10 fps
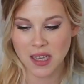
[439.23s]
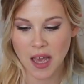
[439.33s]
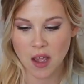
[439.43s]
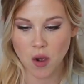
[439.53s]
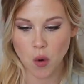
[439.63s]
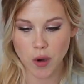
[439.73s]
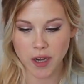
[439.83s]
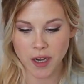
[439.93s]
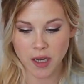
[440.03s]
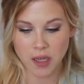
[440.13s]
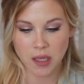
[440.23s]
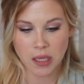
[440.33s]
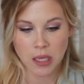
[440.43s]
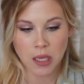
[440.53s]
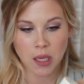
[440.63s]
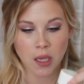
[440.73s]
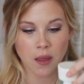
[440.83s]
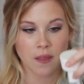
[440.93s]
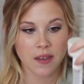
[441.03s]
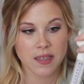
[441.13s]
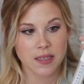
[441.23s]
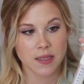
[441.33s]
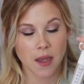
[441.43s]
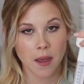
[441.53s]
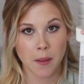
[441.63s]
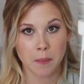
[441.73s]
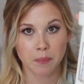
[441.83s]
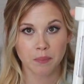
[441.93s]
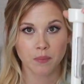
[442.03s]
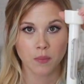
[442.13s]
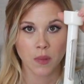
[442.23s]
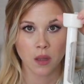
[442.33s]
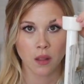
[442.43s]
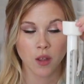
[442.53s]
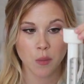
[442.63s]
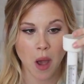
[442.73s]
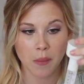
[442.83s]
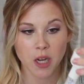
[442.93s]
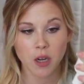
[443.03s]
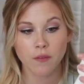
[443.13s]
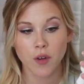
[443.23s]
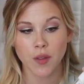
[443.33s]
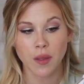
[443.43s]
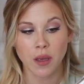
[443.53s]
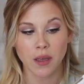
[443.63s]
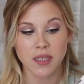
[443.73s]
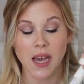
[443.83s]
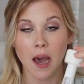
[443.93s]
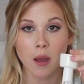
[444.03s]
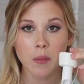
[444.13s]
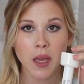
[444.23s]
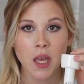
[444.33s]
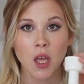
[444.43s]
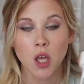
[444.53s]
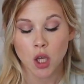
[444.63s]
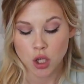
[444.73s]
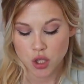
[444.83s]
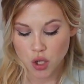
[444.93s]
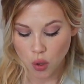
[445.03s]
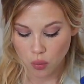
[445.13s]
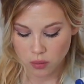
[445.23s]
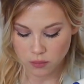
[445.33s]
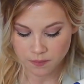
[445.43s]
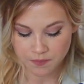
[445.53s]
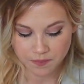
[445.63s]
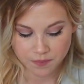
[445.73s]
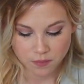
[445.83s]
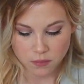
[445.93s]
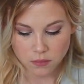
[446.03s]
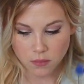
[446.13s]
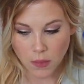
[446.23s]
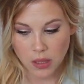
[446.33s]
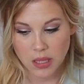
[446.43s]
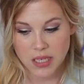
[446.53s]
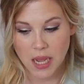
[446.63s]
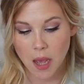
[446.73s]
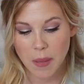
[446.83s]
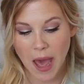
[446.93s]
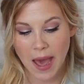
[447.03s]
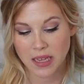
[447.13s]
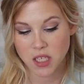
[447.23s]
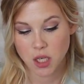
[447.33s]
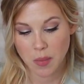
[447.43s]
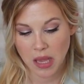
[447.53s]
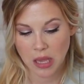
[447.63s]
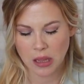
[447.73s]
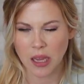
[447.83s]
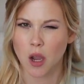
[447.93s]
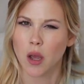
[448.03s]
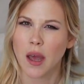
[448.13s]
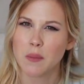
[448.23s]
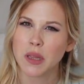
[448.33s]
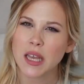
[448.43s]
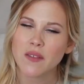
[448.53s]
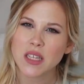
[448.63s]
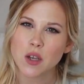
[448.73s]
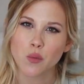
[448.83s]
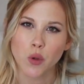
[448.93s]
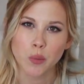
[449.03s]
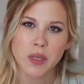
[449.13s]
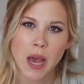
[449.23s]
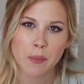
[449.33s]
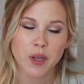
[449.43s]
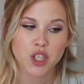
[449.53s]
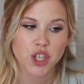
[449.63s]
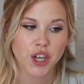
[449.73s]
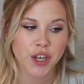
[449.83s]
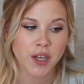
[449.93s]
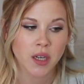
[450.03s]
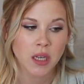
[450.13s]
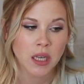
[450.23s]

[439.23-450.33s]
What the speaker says: I ordered this thermometer for the tub. So the tub has to be like I believe it's a room temperature.